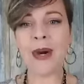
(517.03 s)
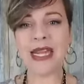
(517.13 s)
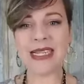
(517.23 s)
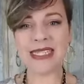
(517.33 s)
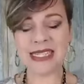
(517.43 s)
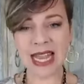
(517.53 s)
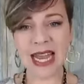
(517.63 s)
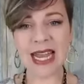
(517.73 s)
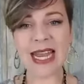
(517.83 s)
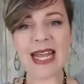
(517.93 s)
but it's
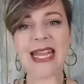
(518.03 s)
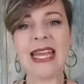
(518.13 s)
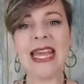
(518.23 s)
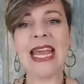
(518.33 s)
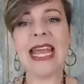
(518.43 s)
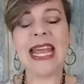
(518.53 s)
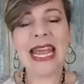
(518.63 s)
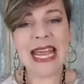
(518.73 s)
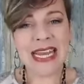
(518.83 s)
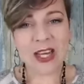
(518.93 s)
not like
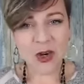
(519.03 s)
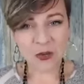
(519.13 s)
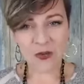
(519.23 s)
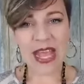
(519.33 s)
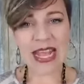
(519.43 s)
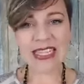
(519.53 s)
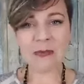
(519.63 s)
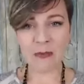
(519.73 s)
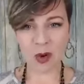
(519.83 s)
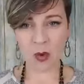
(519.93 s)
in your
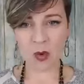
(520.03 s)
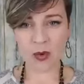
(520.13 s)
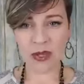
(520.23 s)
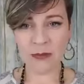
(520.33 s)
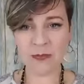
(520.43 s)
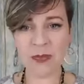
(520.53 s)
face bold,